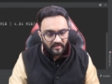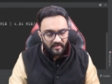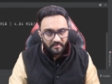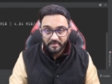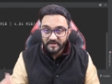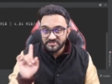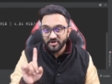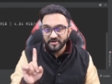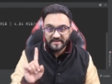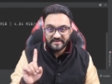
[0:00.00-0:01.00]
but it's
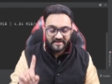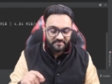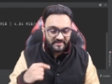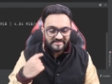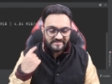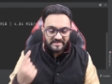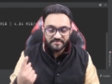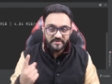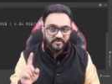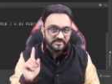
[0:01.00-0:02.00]
not done yet because
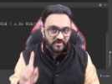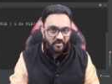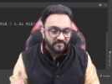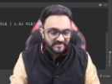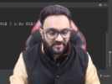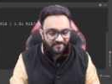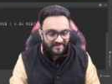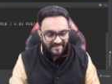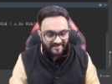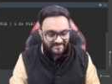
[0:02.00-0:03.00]
GPU is always
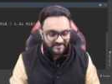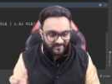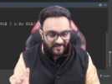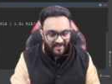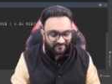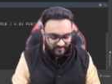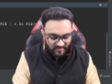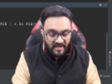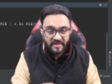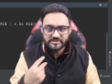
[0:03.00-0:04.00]
complicated. So we have to
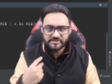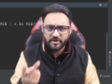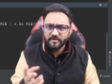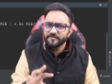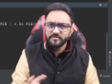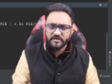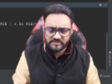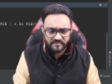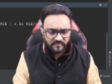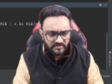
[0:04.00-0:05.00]
install a few
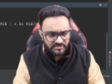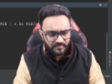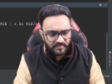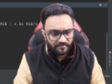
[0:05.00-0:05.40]
things for the GPU.